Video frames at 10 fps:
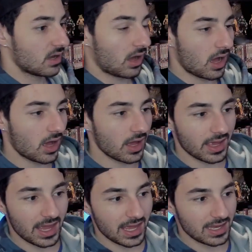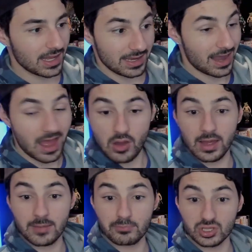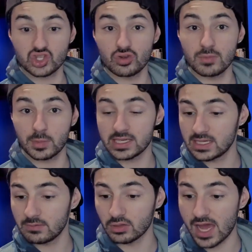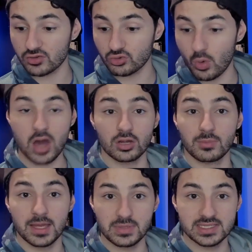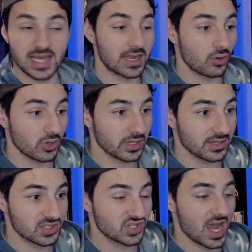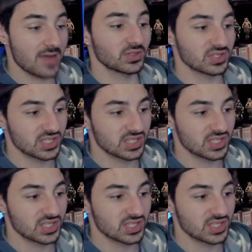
Uh, and, and now, uh, presumably, Evil Natural Water might be dead, according to this chapter.